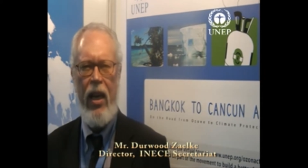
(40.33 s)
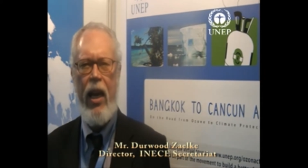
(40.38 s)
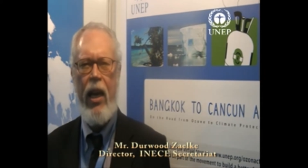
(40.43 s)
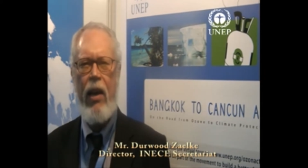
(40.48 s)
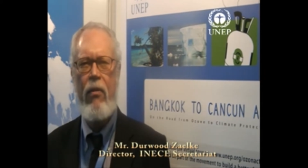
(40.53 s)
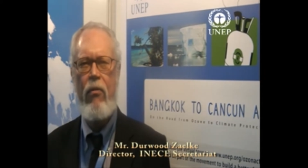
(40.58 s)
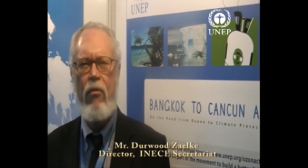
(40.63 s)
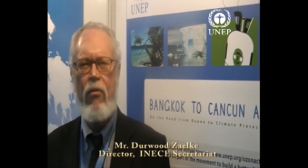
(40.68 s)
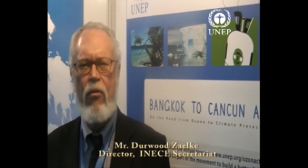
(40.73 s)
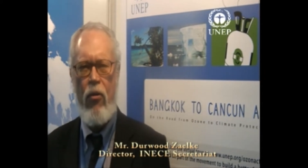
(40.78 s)

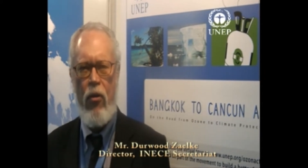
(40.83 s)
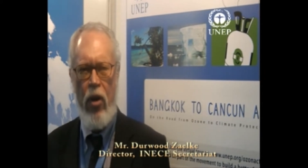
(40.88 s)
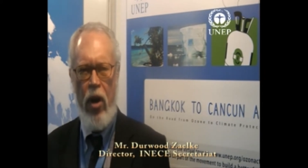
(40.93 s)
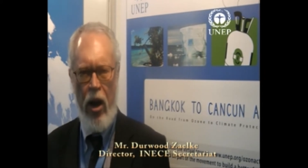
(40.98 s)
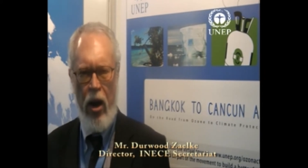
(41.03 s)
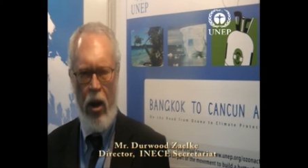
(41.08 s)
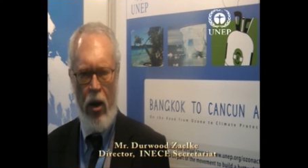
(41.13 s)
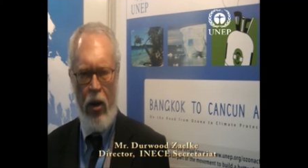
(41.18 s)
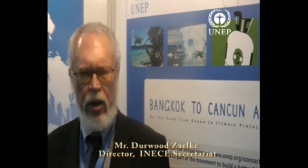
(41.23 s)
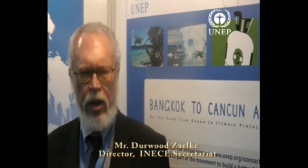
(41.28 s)
a
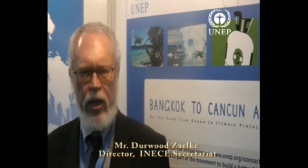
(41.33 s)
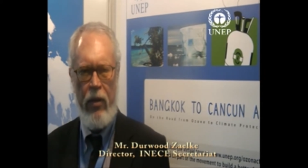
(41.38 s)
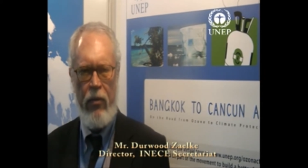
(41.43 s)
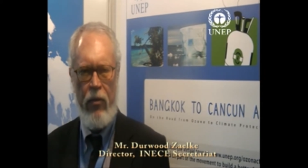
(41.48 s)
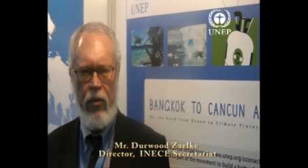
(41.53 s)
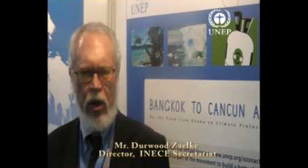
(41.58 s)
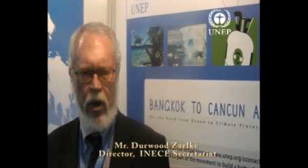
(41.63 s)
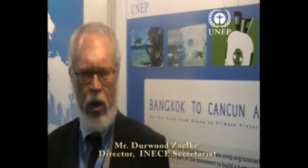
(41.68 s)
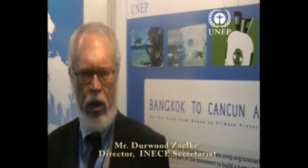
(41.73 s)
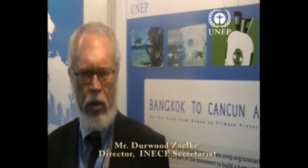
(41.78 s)
very,
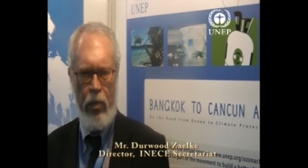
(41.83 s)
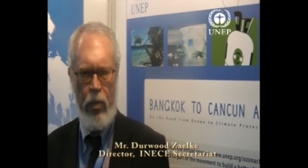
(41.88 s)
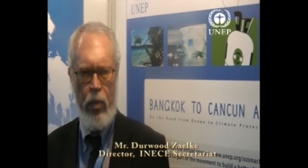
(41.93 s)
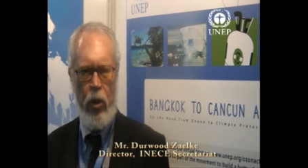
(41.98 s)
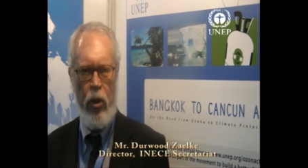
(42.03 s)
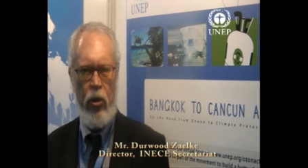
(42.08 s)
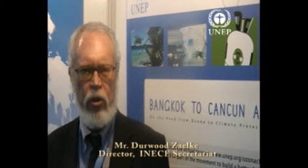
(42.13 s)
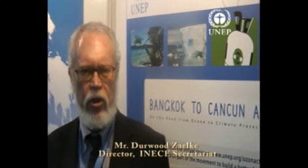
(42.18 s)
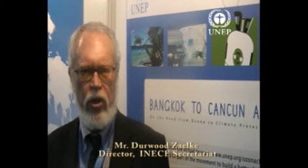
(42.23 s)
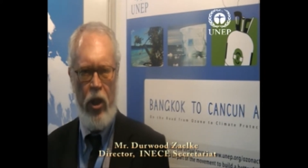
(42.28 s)
very
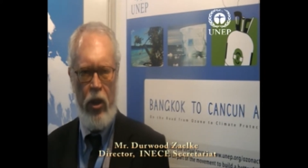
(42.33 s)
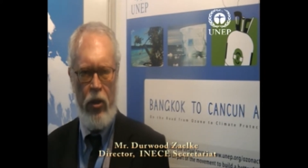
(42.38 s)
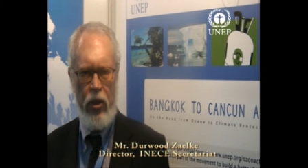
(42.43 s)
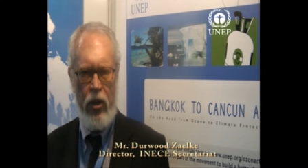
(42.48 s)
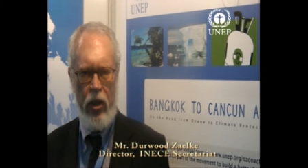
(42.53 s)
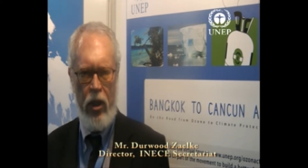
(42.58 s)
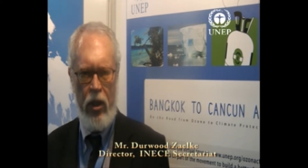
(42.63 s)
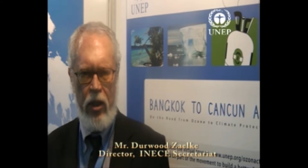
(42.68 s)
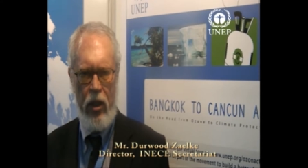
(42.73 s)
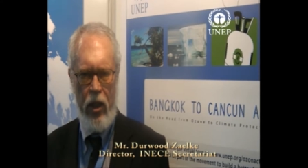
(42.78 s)

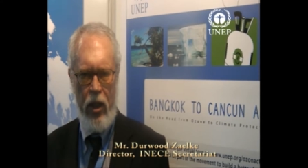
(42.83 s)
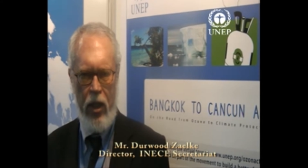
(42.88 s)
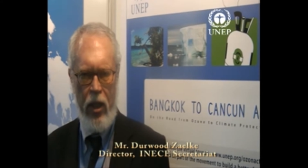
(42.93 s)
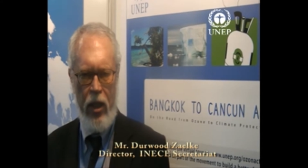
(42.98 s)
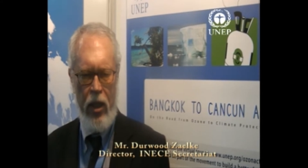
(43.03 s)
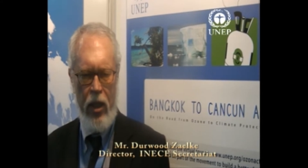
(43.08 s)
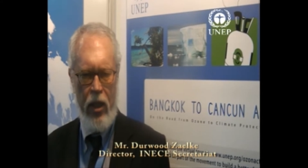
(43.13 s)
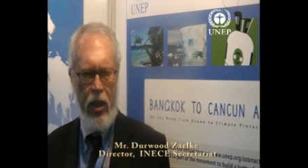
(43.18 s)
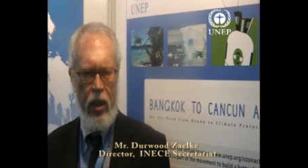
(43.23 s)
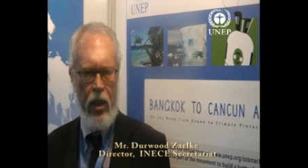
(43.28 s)
persistent
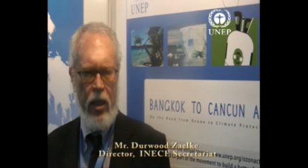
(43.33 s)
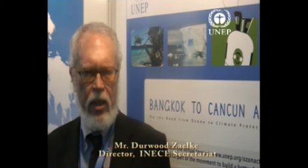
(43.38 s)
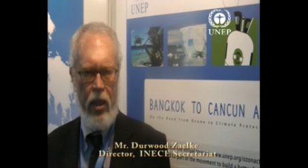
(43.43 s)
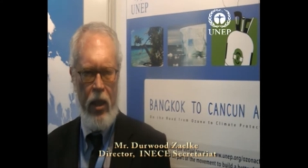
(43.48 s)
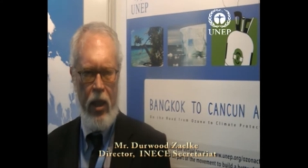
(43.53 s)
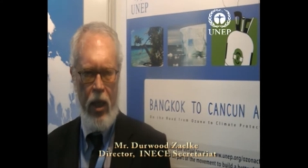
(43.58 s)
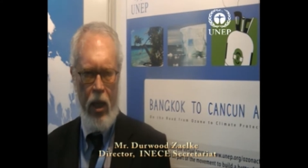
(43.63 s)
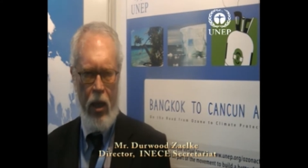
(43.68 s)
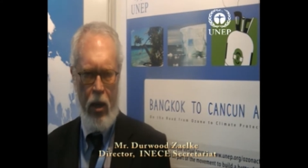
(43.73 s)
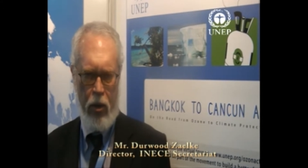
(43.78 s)

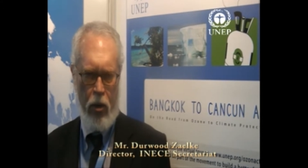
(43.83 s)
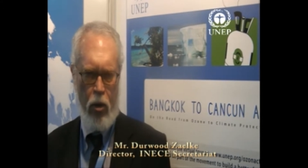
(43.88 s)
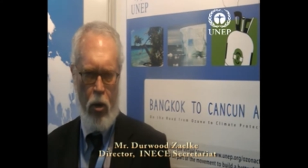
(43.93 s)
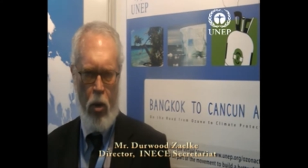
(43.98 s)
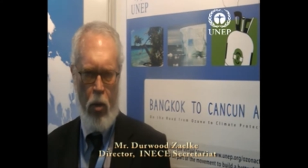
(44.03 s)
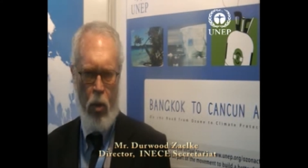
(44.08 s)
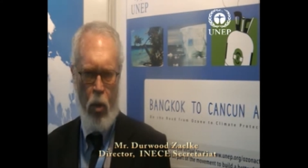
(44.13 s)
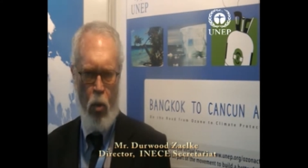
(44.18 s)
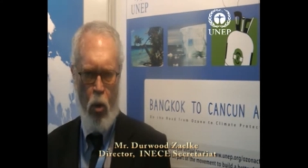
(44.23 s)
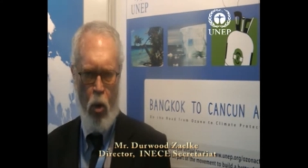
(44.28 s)
glo
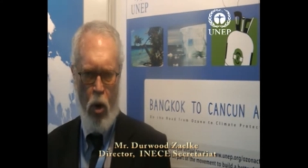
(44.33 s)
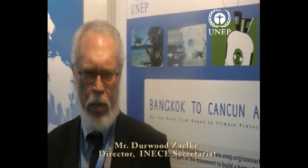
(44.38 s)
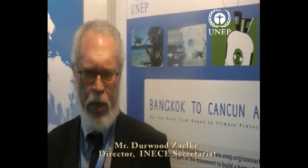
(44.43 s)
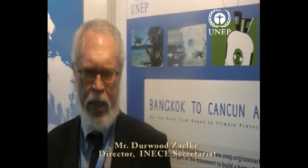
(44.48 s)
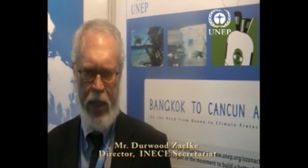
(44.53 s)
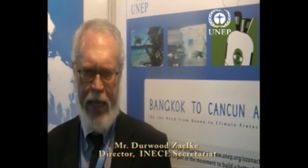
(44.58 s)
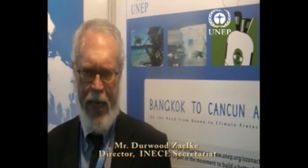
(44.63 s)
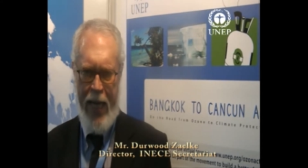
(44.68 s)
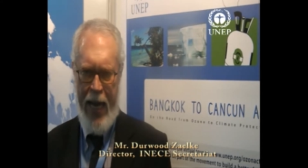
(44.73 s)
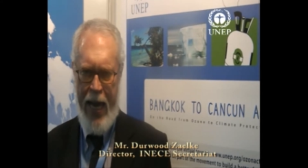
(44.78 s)
global
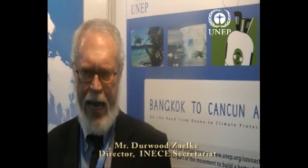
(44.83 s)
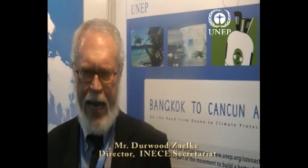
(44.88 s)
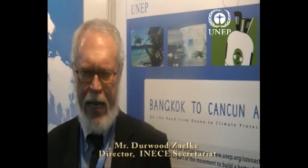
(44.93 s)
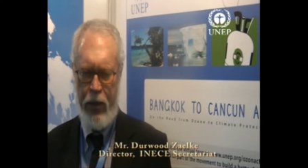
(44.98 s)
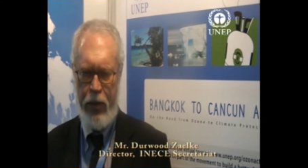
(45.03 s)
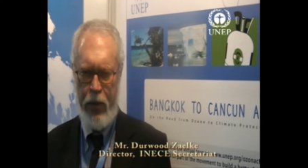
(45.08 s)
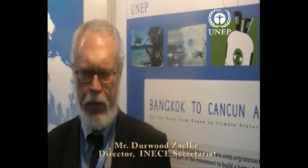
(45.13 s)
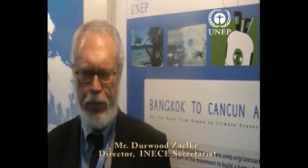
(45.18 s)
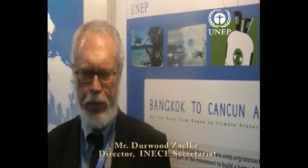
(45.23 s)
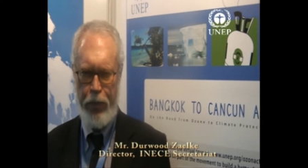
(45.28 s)
warming
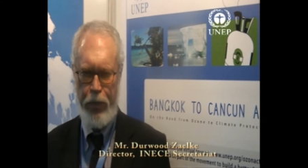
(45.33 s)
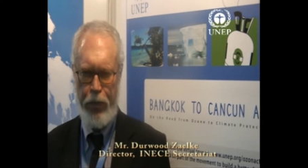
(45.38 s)
gas.